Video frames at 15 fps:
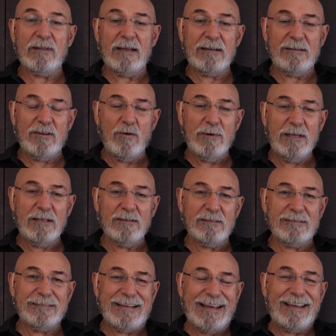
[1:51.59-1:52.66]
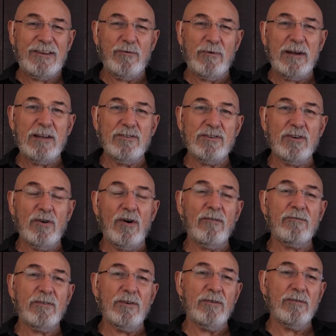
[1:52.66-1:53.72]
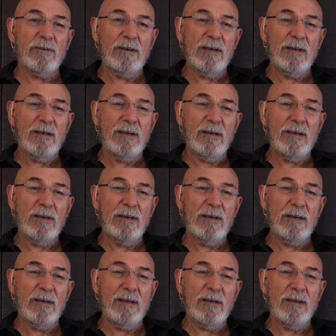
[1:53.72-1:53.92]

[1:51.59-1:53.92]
Nobody can take your energy off you.